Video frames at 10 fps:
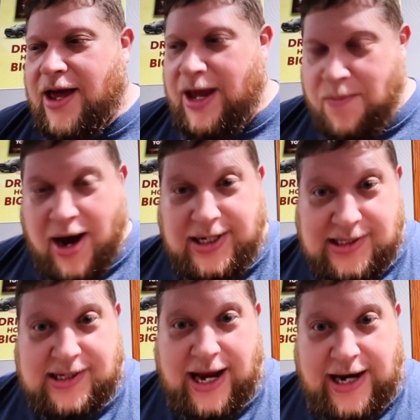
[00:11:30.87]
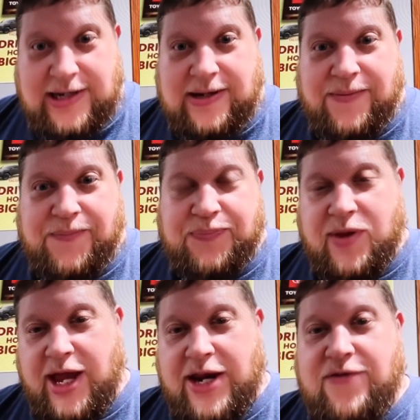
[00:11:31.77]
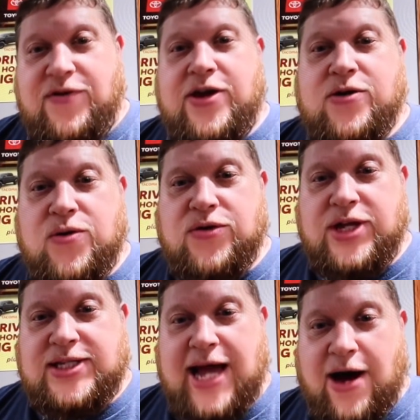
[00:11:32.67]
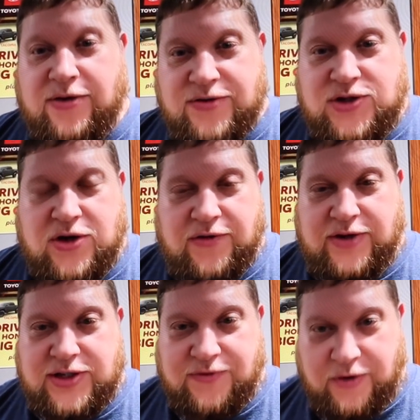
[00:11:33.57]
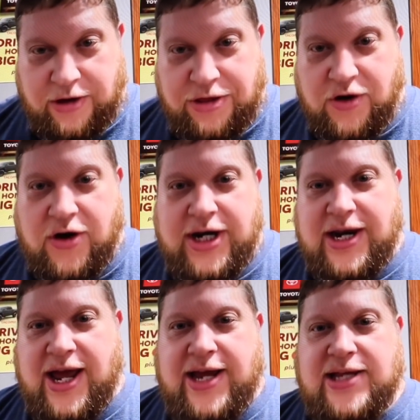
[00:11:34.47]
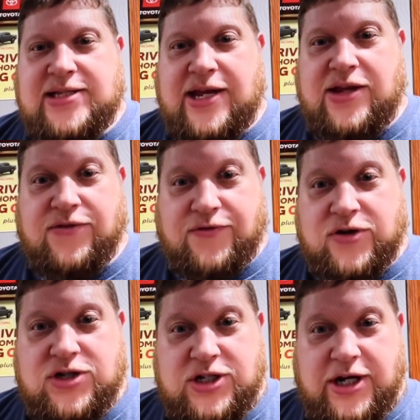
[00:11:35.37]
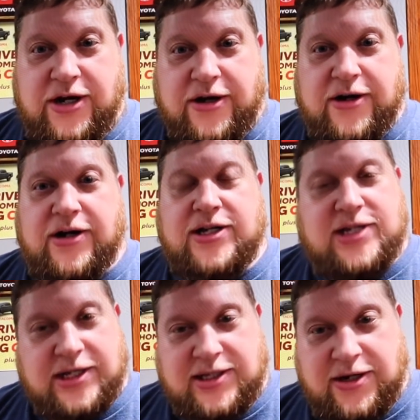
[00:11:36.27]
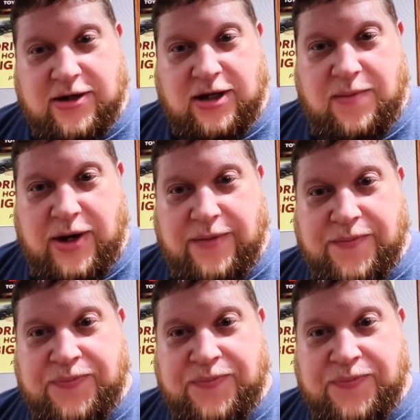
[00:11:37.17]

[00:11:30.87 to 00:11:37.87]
in my state, any vehicle that's out of service for 30 days in the first year is considered a lemon.